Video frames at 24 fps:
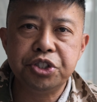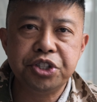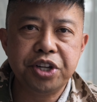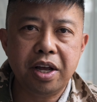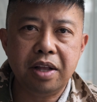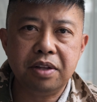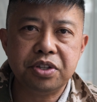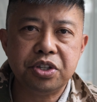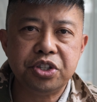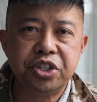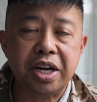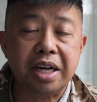
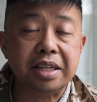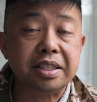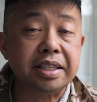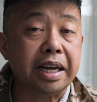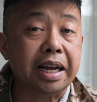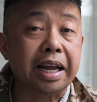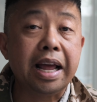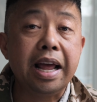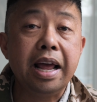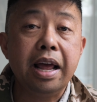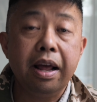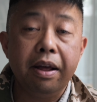shells
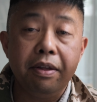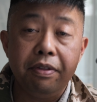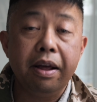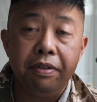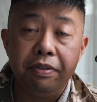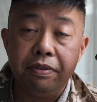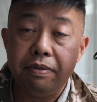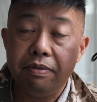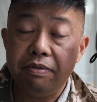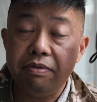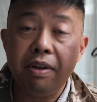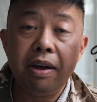ejecting.
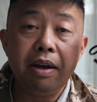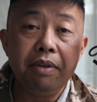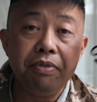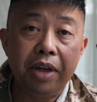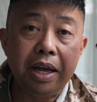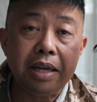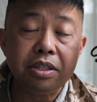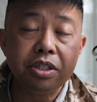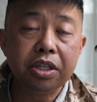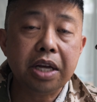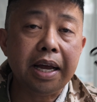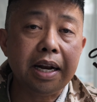Th
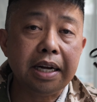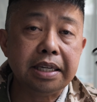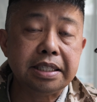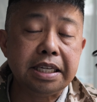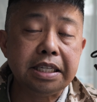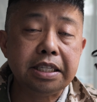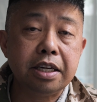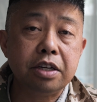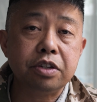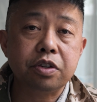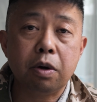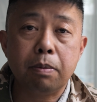those kind of
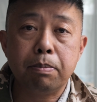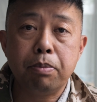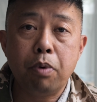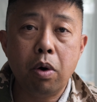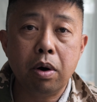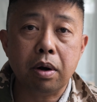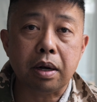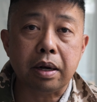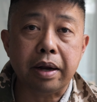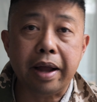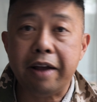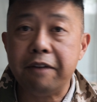details are
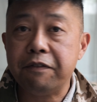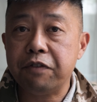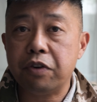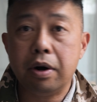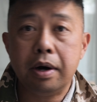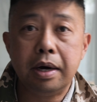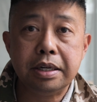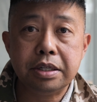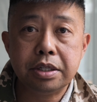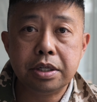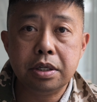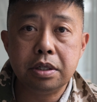important. And for
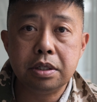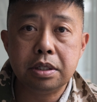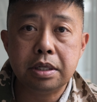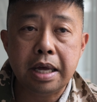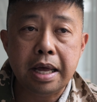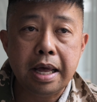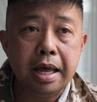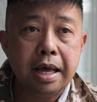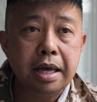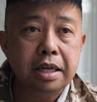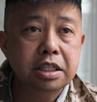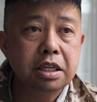hunters
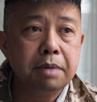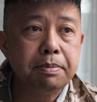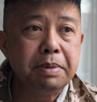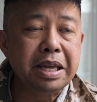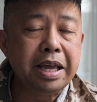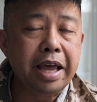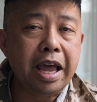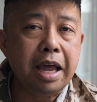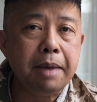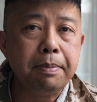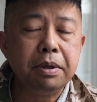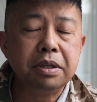to
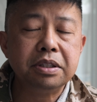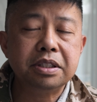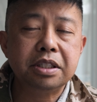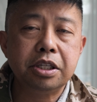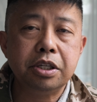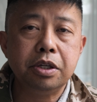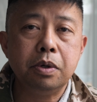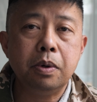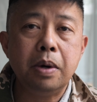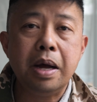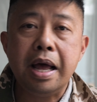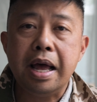be able
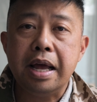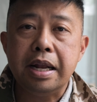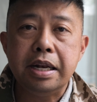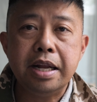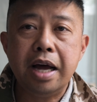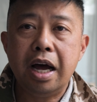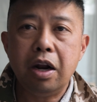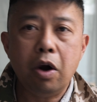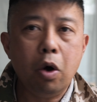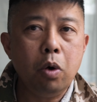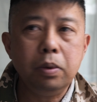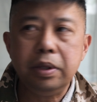to
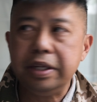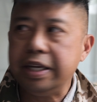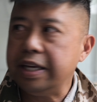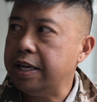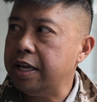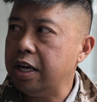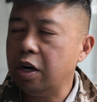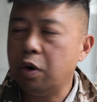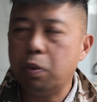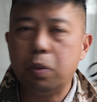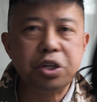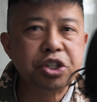not only
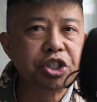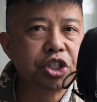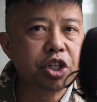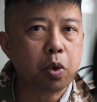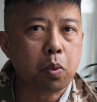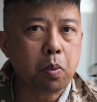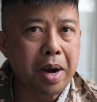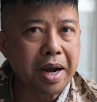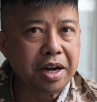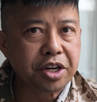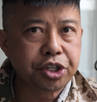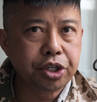hear which
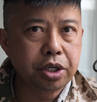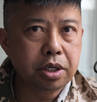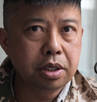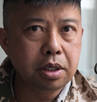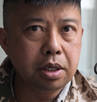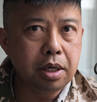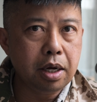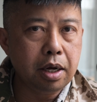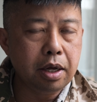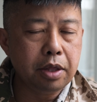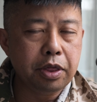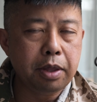
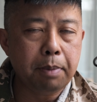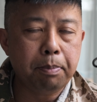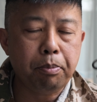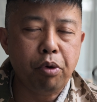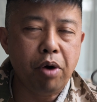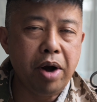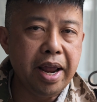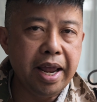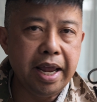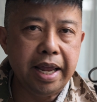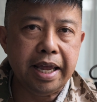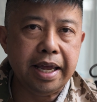direction the
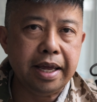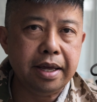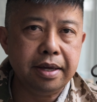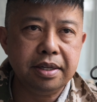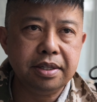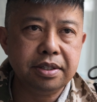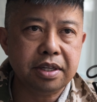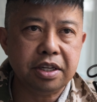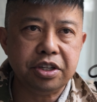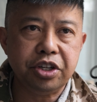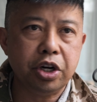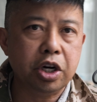prey
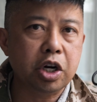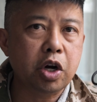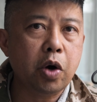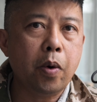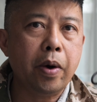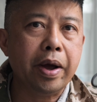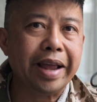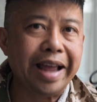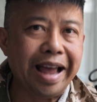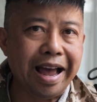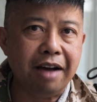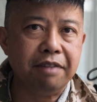is that you're
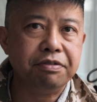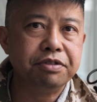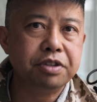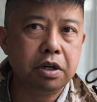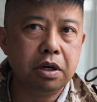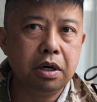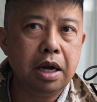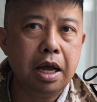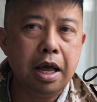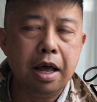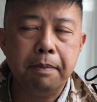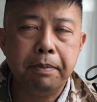going
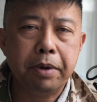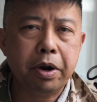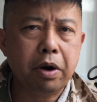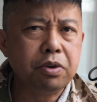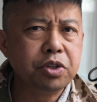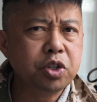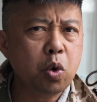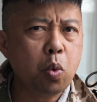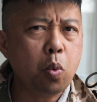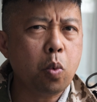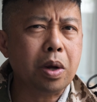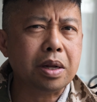after, but
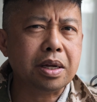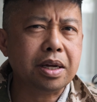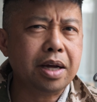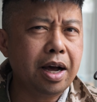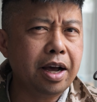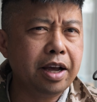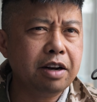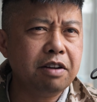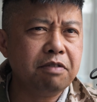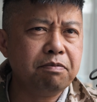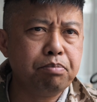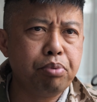also what
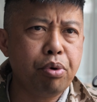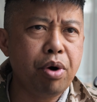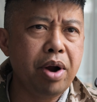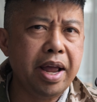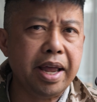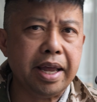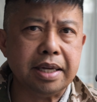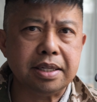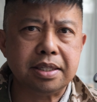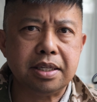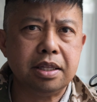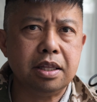kind of
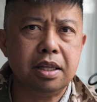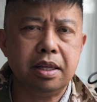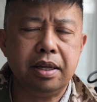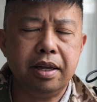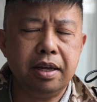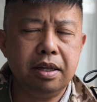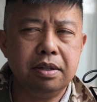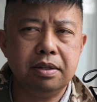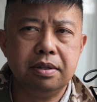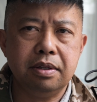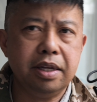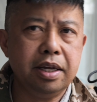prey is in,
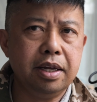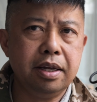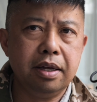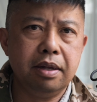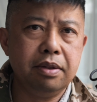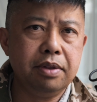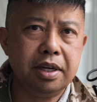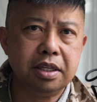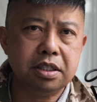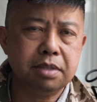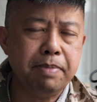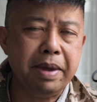in,
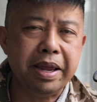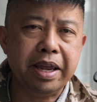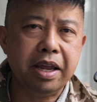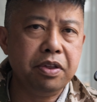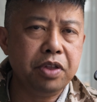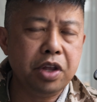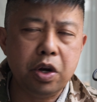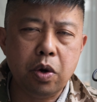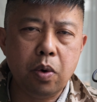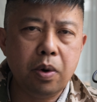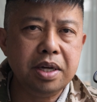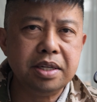in that's making
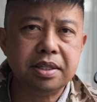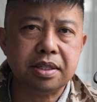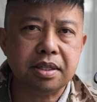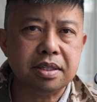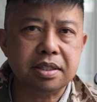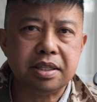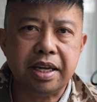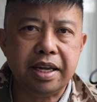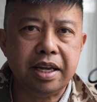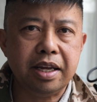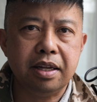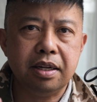the
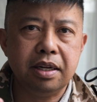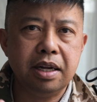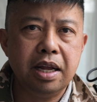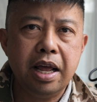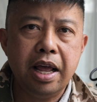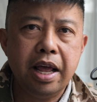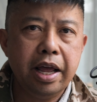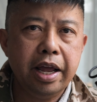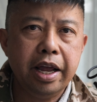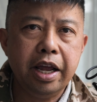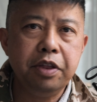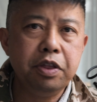noises in,
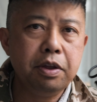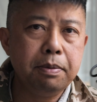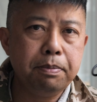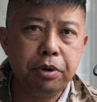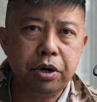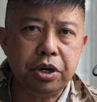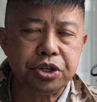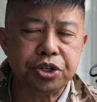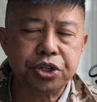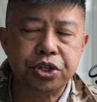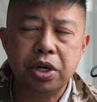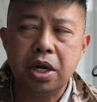in the
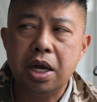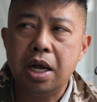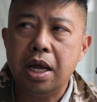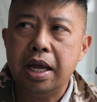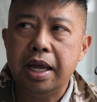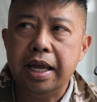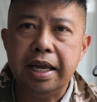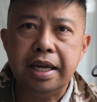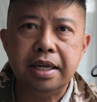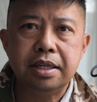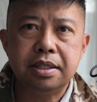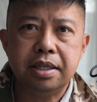bush.
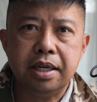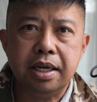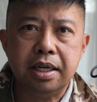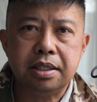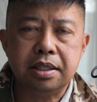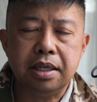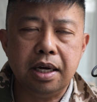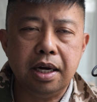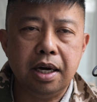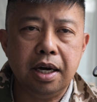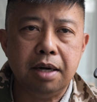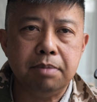Is
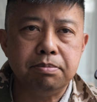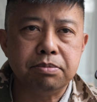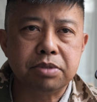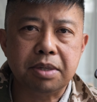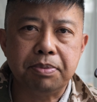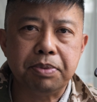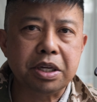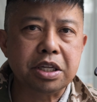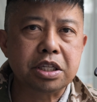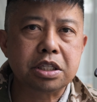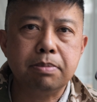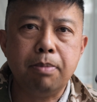it um,
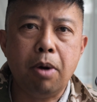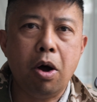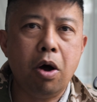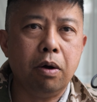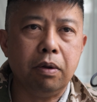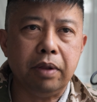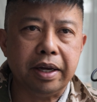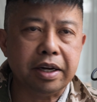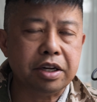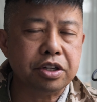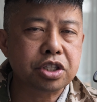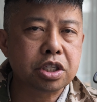something small
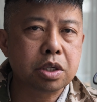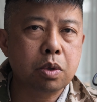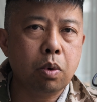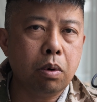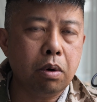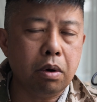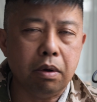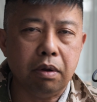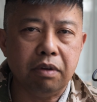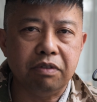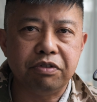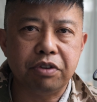like a
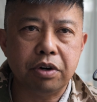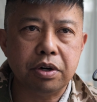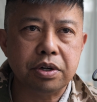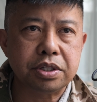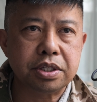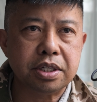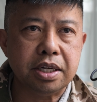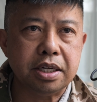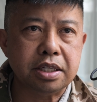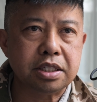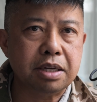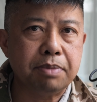squirrel
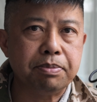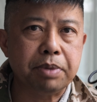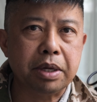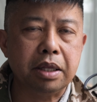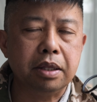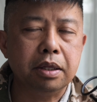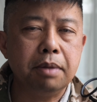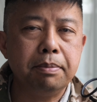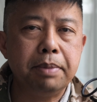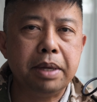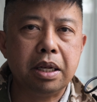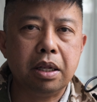versus something a
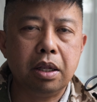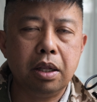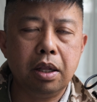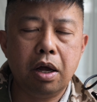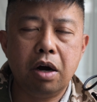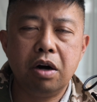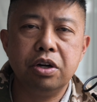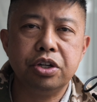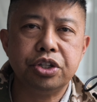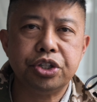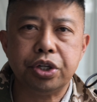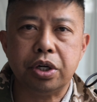little bit
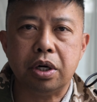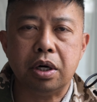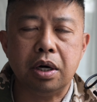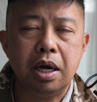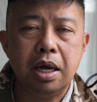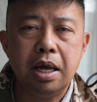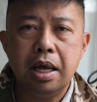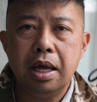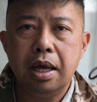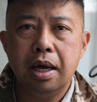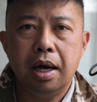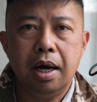larger
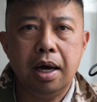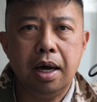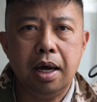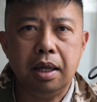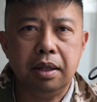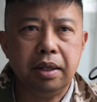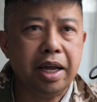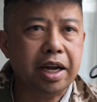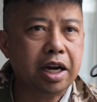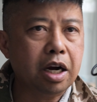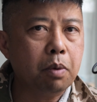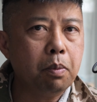uh,
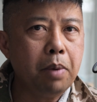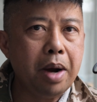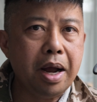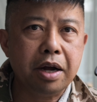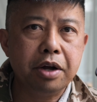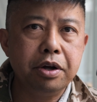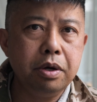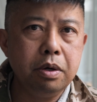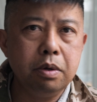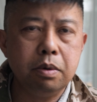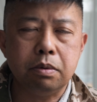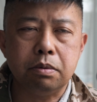like a
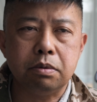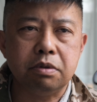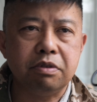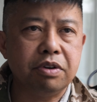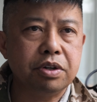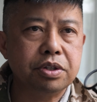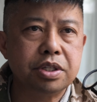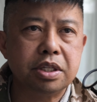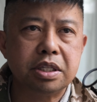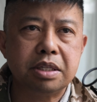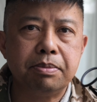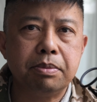raccoon
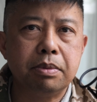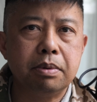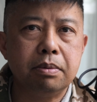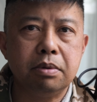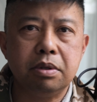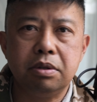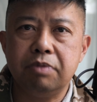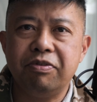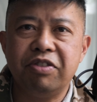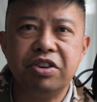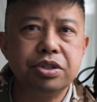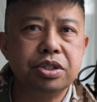versus,
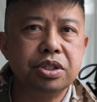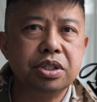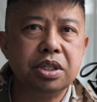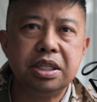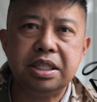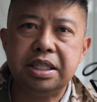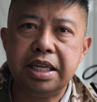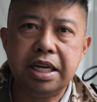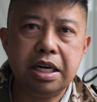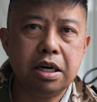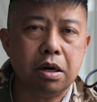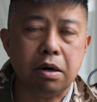versus a
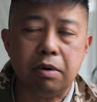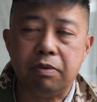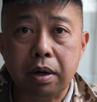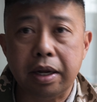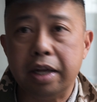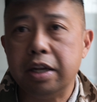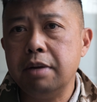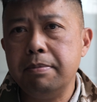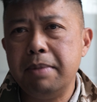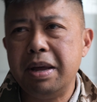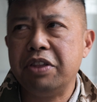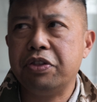deer?
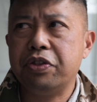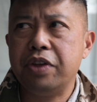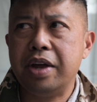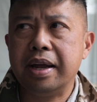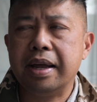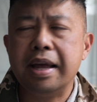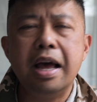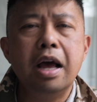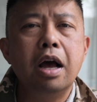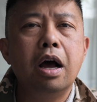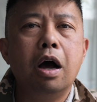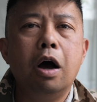And you may
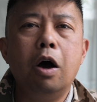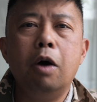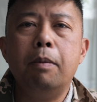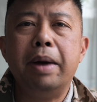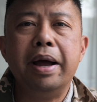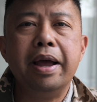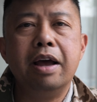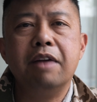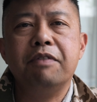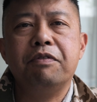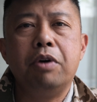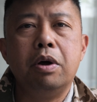think, oh,
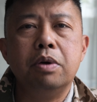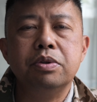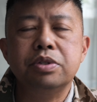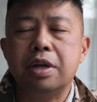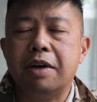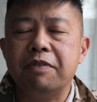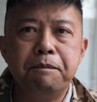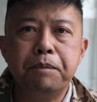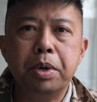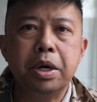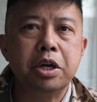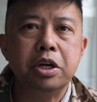my headphones
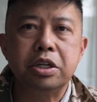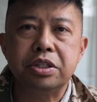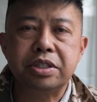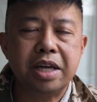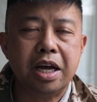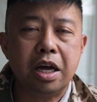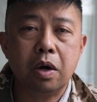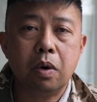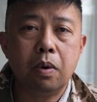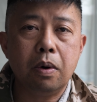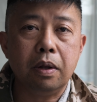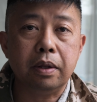have pretty good
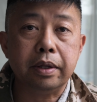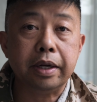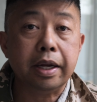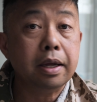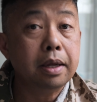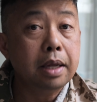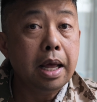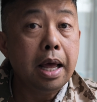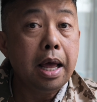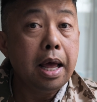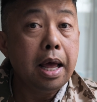sound quality.